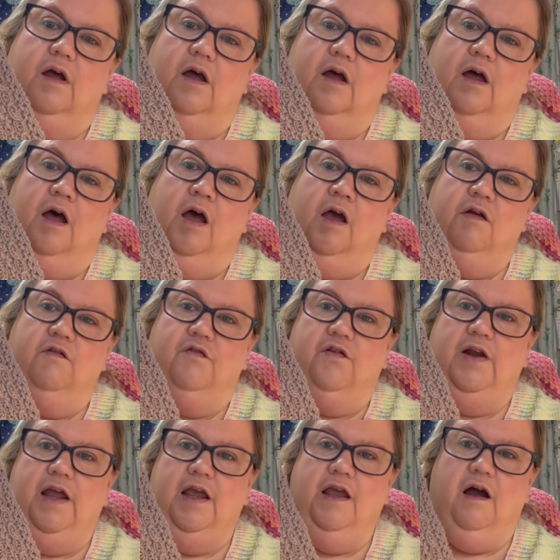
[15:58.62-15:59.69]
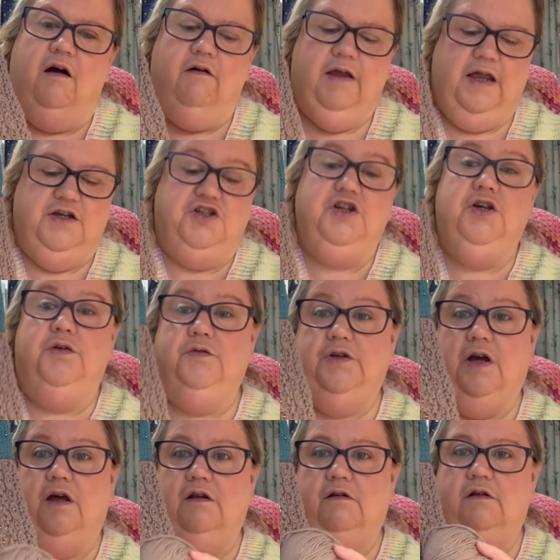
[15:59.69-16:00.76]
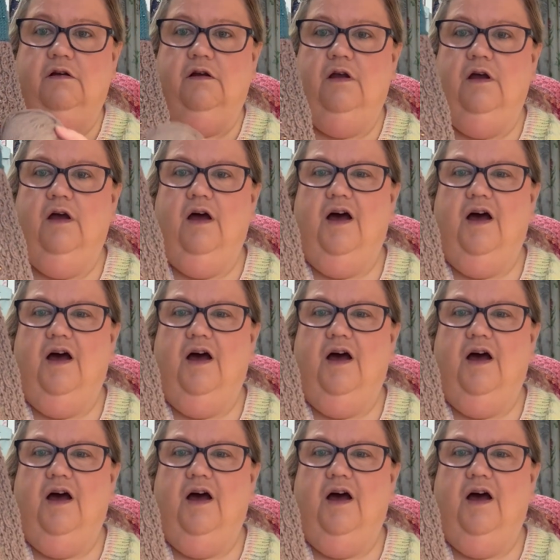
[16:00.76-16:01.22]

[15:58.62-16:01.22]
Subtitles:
Hopefully I'll get 2 done. I